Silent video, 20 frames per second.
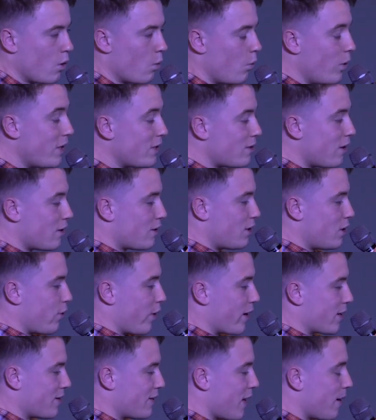We started to
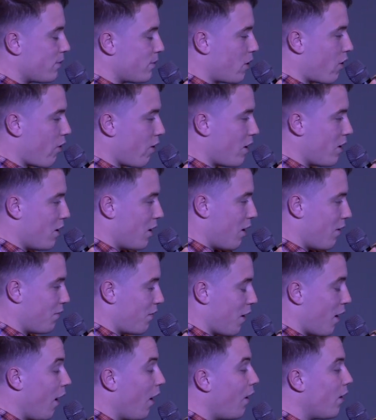accept her and love
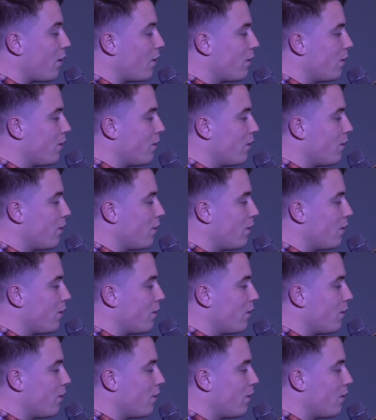her,